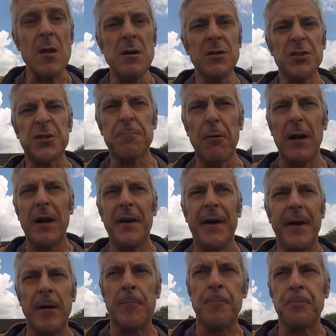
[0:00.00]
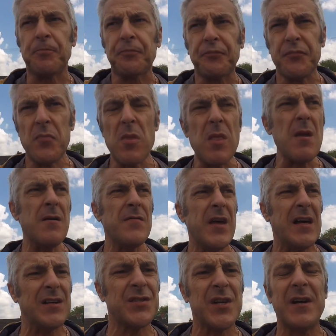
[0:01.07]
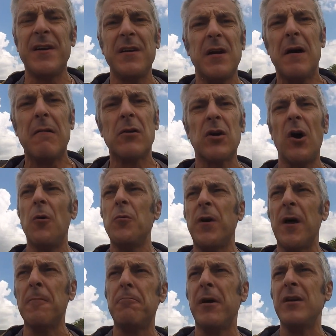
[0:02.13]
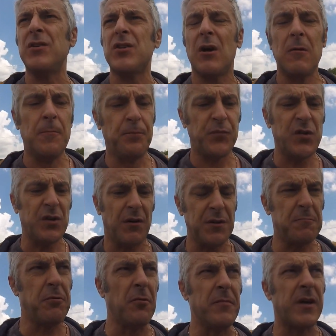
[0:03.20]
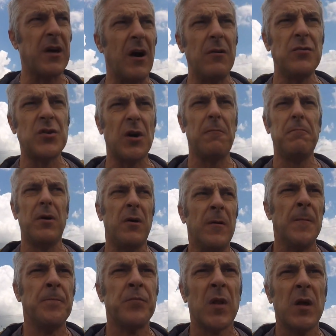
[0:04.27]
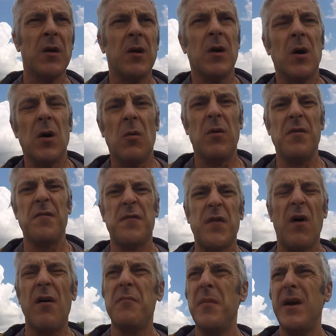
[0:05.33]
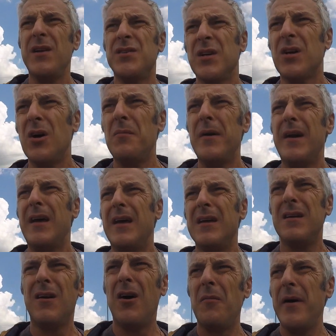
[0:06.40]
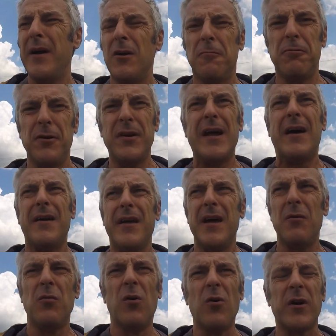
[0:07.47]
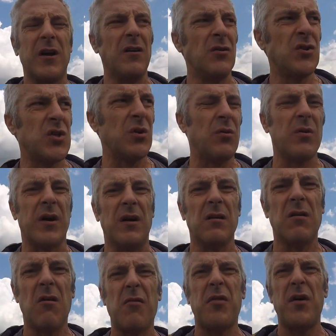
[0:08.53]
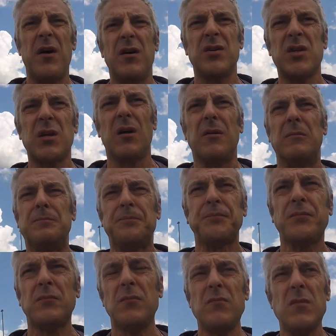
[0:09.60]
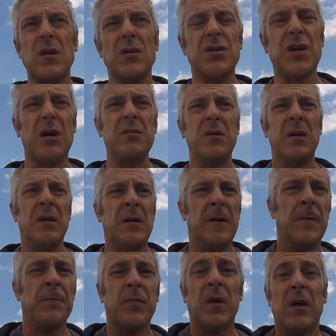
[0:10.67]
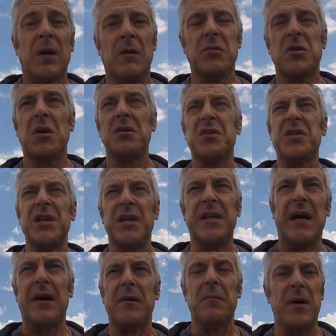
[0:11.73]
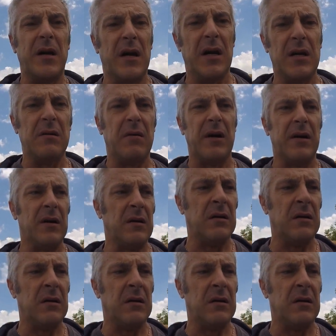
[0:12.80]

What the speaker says: spilling it. Yeah, so I didn't know how cold it would be, so I decided to put my coat on, but within 5 minutes of coming here, you know what I mean, up and down here walking and talking, I got a thirst on. So I'm just going to sit down a minute anyway.